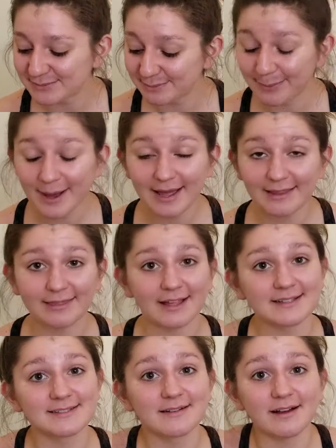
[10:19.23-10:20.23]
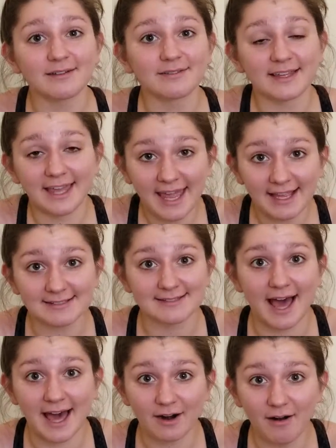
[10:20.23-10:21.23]
But that's not the case
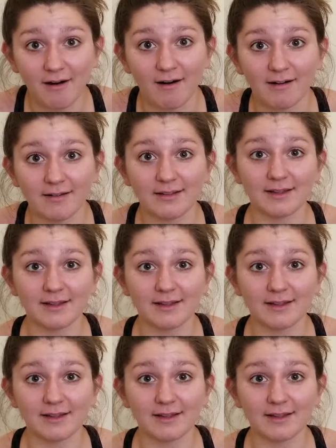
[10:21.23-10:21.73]
at all.